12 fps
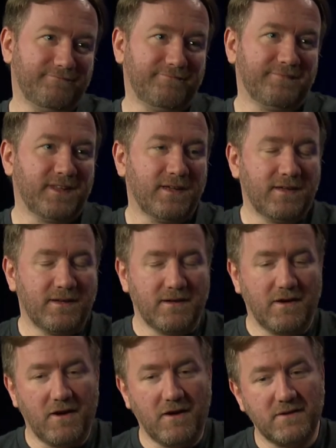Right.
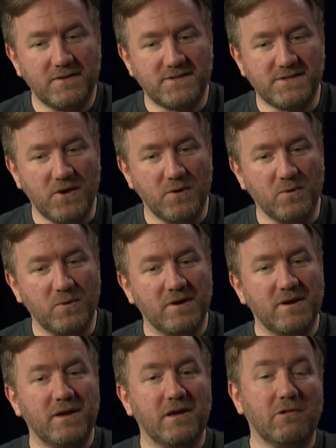Uh, so
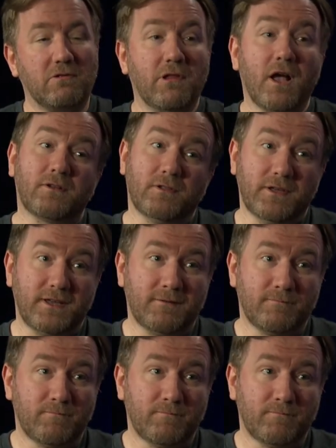luckily,